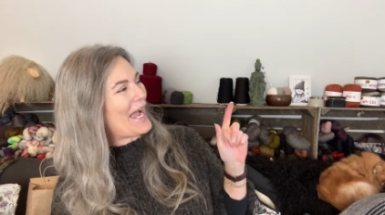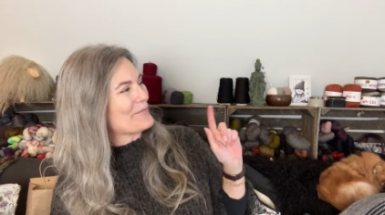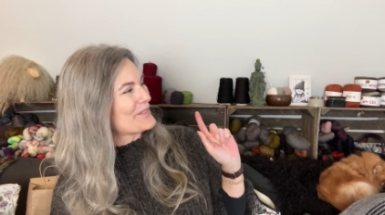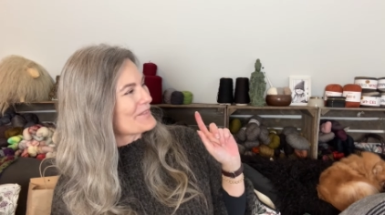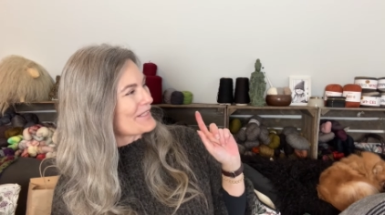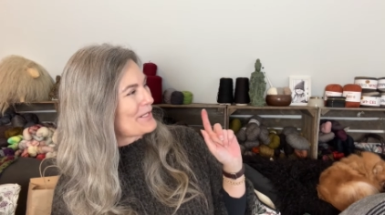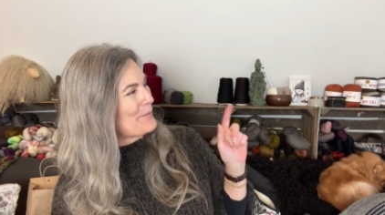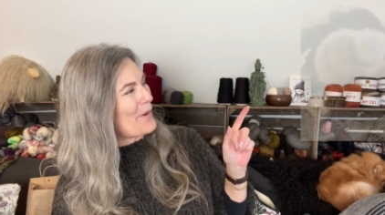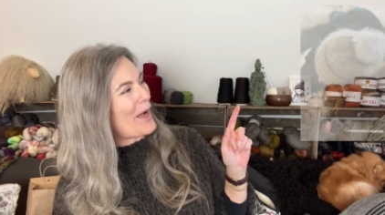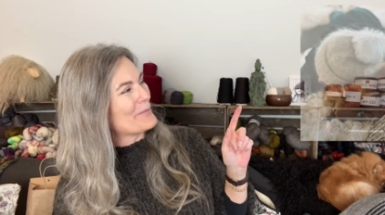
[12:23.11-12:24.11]
I'm just gonna
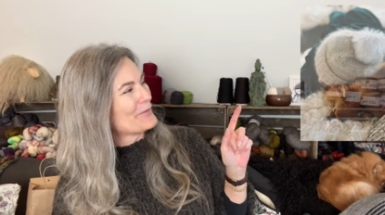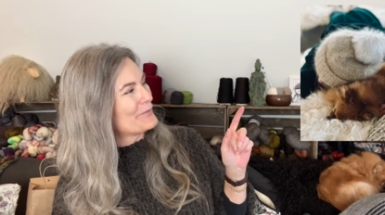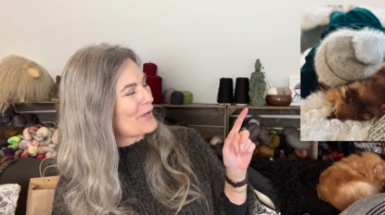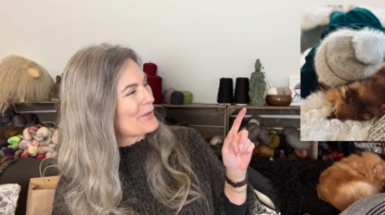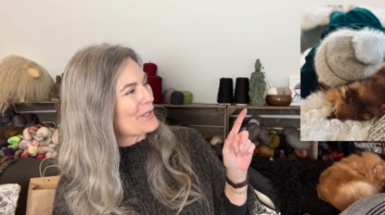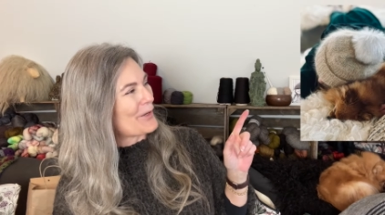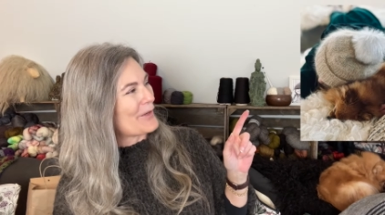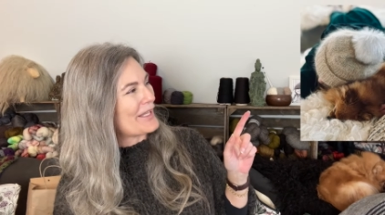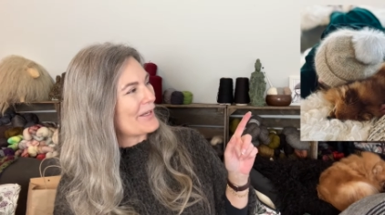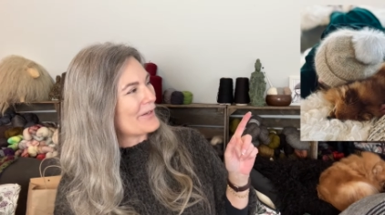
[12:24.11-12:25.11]
pop a photo
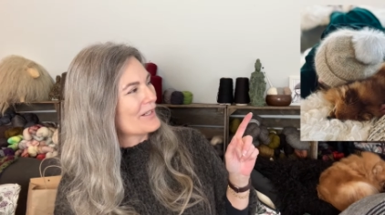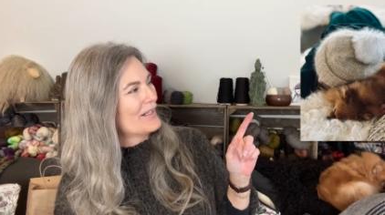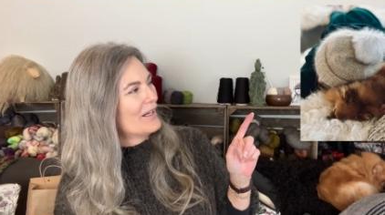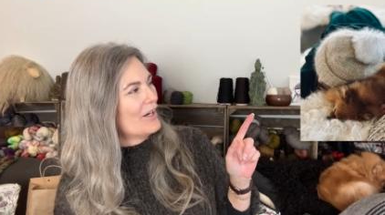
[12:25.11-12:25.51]
here